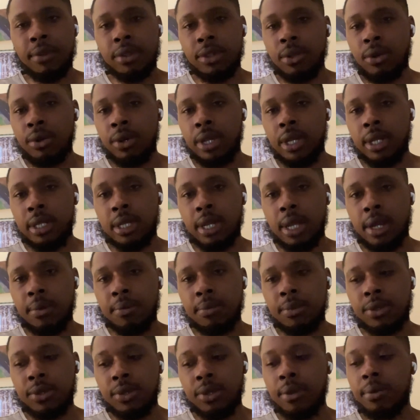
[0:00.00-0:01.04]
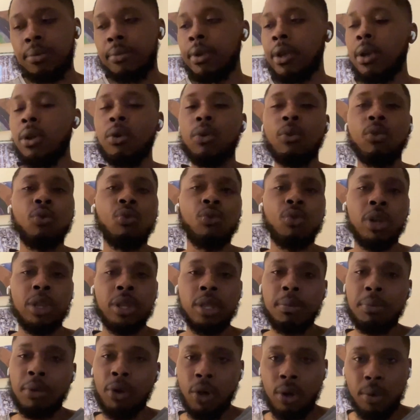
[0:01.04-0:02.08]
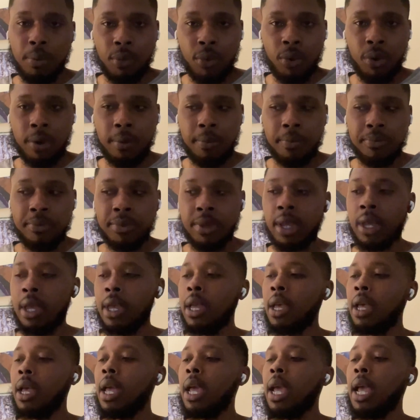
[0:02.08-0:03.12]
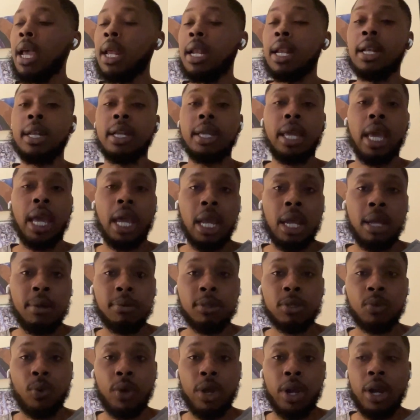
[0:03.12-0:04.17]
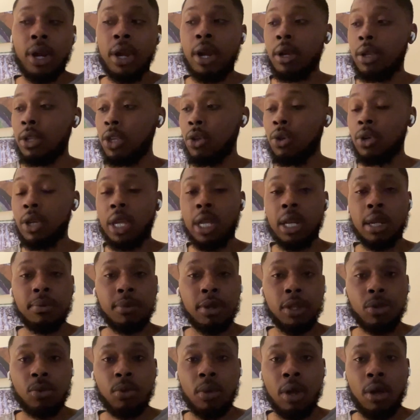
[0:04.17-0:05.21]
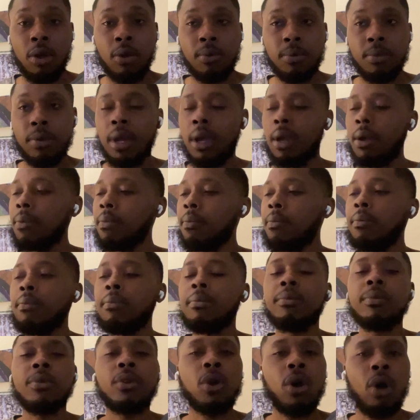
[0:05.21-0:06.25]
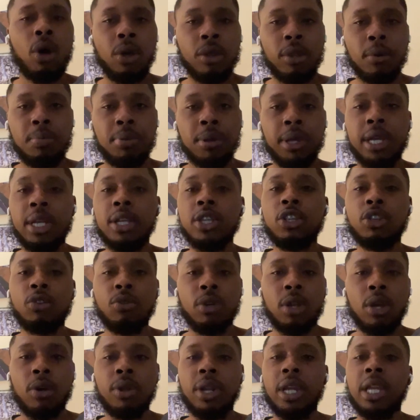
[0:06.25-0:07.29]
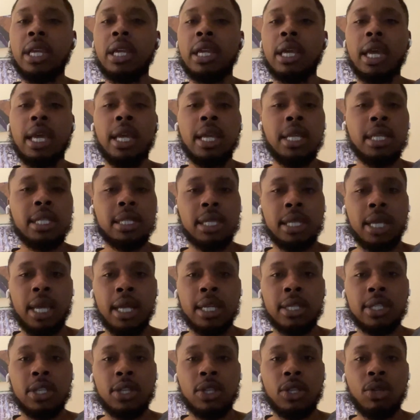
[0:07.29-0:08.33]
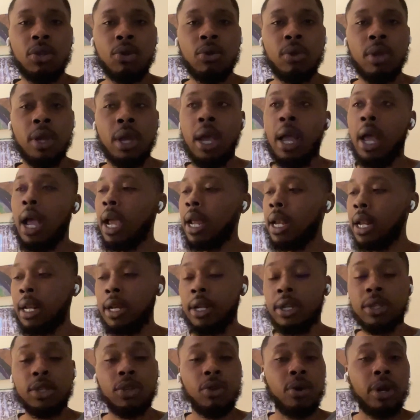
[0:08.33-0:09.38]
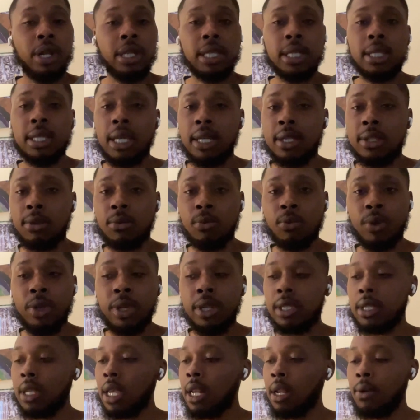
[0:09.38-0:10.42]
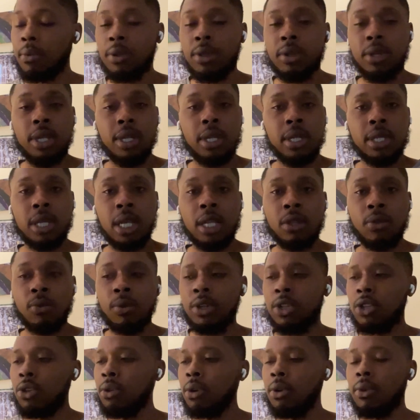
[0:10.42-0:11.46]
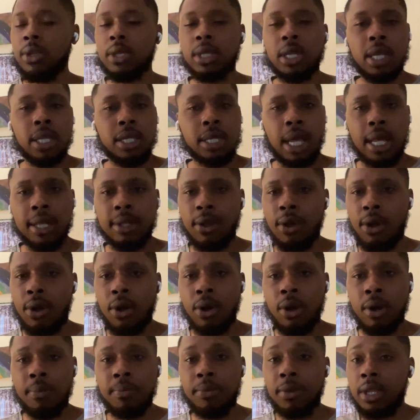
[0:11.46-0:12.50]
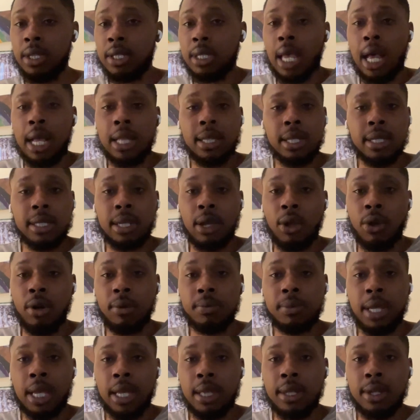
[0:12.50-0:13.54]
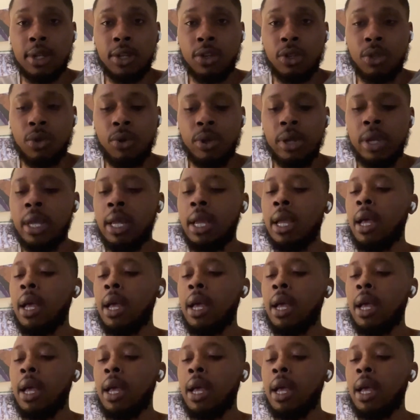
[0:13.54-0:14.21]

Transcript: to 30 attempts, run the ball more. And in the games where you need him to throw, call the plays that he can easily execute. And then as you're going to have to take some risks, and then when you need to take the risk, this kid's got the arm. He's got the arm talent to do it.